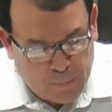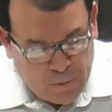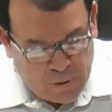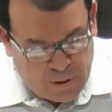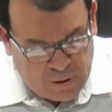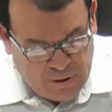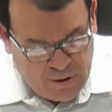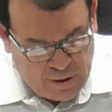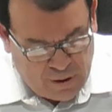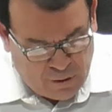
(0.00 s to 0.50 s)

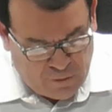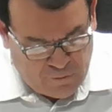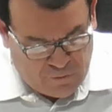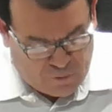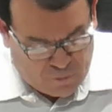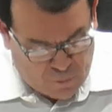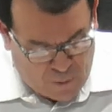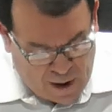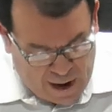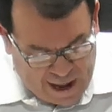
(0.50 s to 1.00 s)
you know,
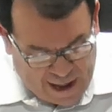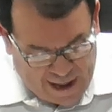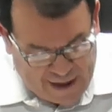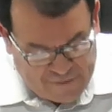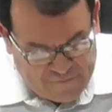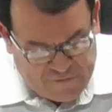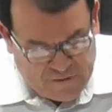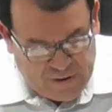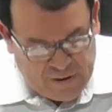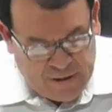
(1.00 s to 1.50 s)
thrive.
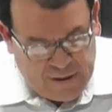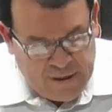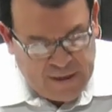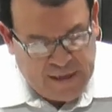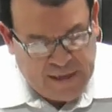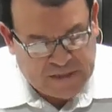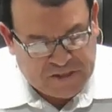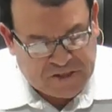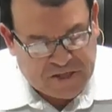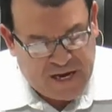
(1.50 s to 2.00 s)
And
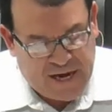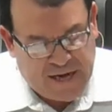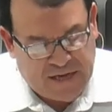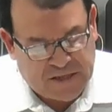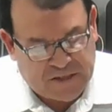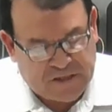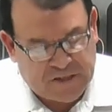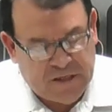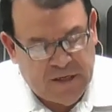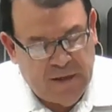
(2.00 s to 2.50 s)
it
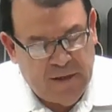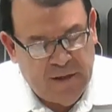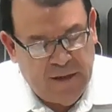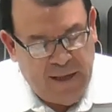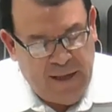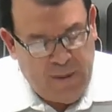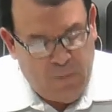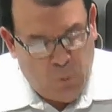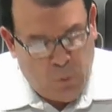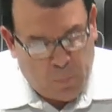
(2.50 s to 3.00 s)
says,
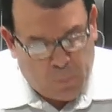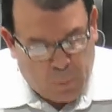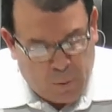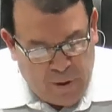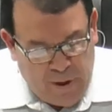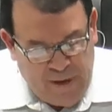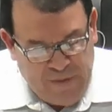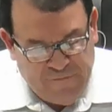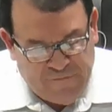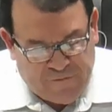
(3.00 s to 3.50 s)
it will
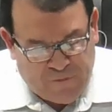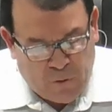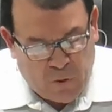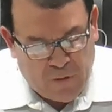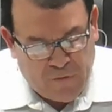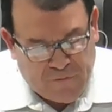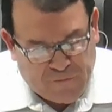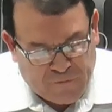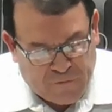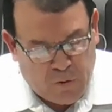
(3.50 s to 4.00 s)
bring
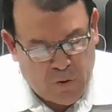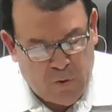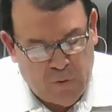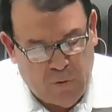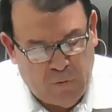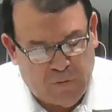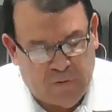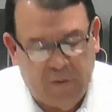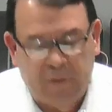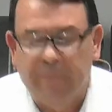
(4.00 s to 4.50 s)
forth
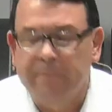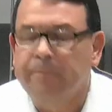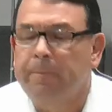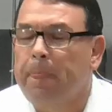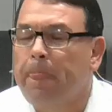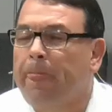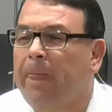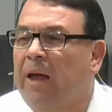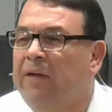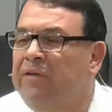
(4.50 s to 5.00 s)
fruit.
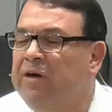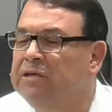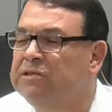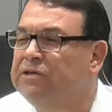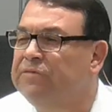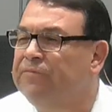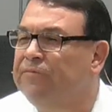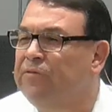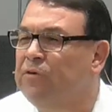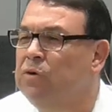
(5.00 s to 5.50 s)
There's
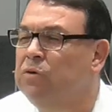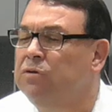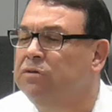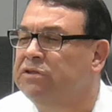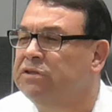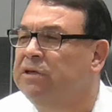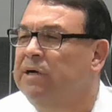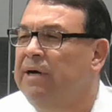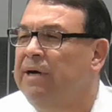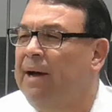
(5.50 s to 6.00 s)

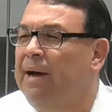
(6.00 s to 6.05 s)
fruits. I